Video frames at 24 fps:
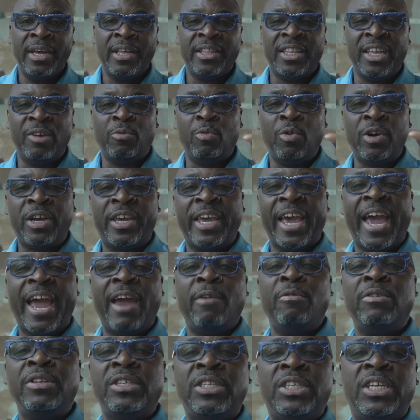that will
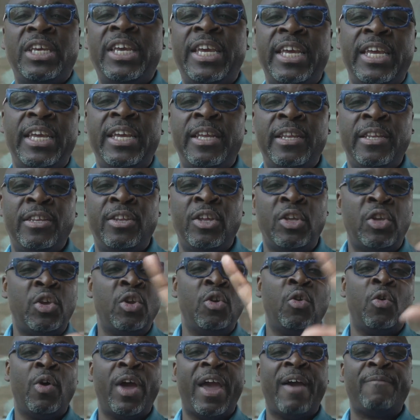guarantee that you
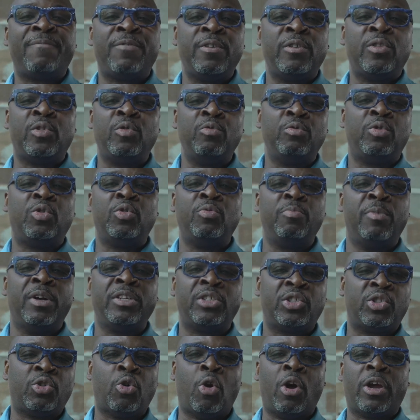don't have to do too
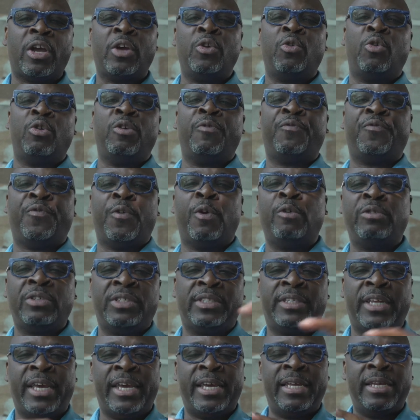much talking on the
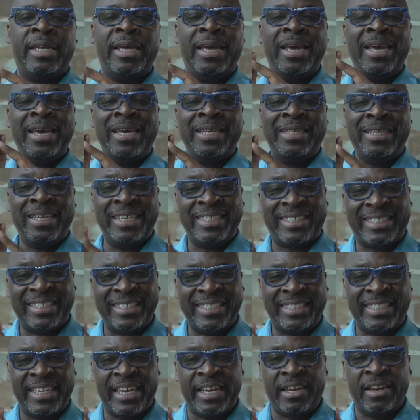first date, this
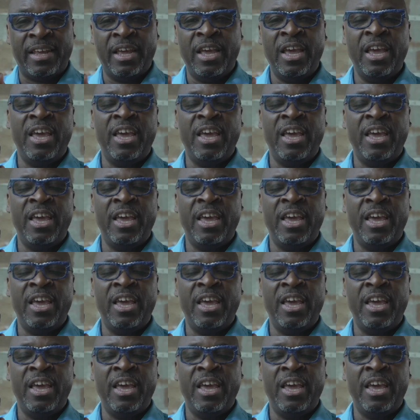is it.